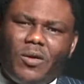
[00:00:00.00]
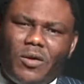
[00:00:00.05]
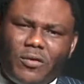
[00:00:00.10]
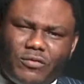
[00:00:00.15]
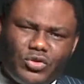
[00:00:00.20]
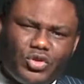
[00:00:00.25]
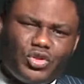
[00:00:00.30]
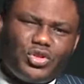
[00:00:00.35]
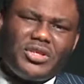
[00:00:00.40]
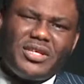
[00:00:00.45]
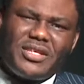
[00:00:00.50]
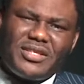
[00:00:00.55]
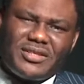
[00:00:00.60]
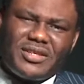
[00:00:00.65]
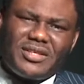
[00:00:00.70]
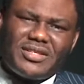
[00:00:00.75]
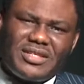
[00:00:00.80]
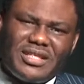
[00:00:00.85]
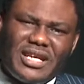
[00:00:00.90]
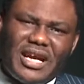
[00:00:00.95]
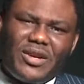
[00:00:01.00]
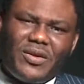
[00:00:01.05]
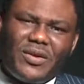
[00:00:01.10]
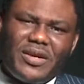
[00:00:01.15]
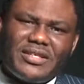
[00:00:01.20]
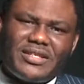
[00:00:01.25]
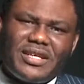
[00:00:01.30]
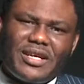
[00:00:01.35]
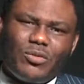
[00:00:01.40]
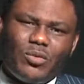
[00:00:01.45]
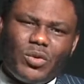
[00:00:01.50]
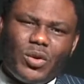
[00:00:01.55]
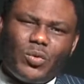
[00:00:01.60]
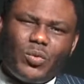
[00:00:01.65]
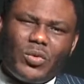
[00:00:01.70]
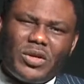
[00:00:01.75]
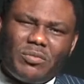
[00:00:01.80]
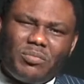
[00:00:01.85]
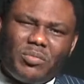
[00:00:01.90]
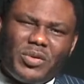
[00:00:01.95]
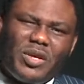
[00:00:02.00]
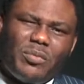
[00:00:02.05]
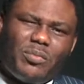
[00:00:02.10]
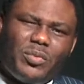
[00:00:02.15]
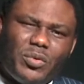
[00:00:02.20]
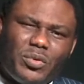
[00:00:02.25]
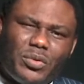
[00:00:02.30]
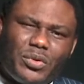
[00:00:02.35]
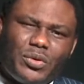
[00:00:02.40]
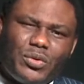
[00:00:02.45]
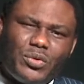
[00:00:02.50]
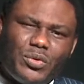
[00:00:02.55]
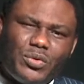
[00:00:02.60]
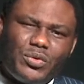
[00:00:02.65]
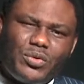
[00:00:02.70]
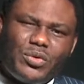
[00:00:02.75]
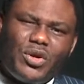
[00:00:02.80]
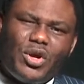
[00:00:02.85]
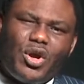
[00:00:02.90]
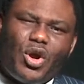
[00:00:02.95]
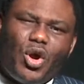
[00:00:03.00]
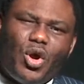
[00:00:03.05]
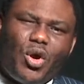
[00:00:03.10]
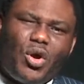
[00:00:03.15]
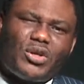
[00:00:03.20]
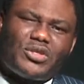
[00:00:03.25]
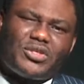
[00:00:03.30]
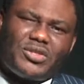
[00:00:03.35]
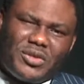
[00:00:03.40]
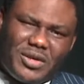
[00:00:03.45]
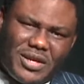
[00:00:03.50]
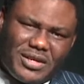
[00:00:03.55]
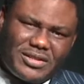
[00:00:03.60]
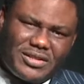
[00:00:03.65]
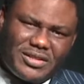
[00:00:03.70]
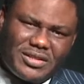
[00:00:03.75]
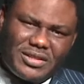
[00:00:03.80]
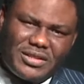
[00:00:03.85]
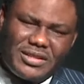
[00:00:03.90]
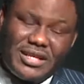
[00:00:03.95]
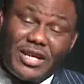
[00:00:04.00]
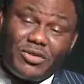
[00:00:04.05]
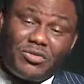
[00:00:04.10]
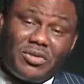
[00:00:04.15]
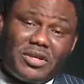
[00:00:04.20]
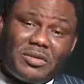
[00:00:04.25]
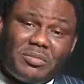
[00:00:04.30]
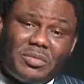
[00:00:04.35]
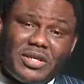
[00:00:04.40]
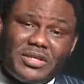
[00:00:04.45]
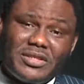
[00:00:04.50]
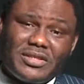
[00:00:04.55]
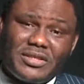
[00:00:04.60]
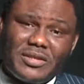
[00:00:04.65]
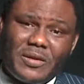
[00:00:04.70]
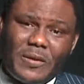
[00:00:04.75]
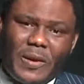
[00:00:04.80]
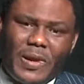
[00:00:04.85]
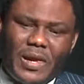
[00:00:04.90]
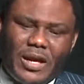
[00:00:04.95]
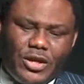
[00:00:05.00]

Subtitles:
of Jesus, the anointed one, with people through utterance. That's what it means.